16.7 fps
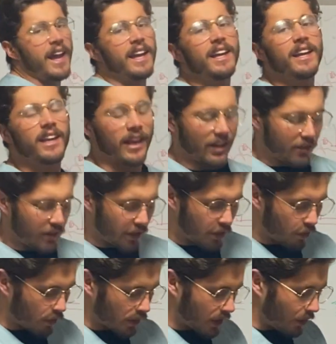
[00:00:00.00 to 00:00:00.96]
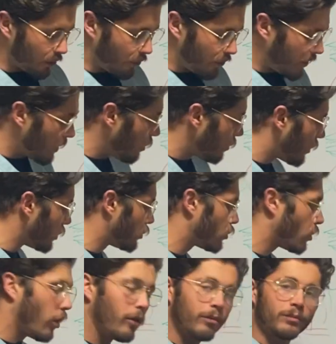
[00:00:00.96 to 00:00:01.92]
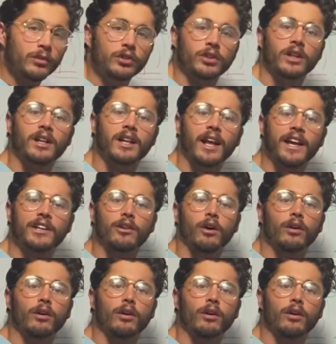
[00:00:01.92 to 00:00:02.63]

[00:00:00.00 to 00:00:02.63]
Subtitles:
aching that you're going to feel, the DOMS, the delayed